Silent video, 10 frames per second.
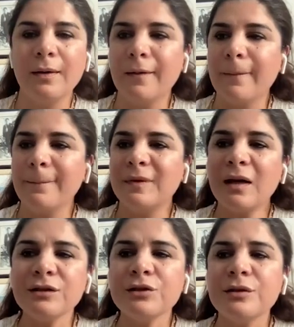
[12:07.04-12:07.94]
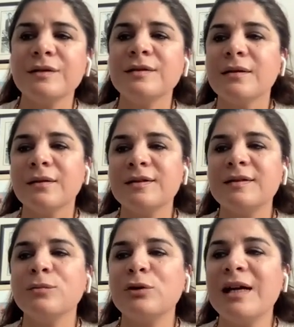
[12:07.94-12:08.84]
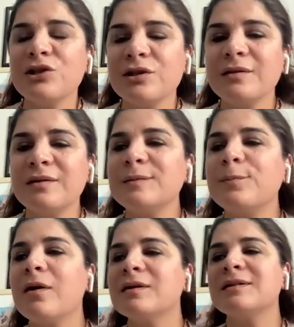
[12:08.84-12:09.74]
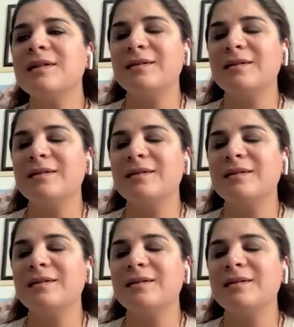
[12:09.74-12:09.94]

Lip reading: Noxious stimulation response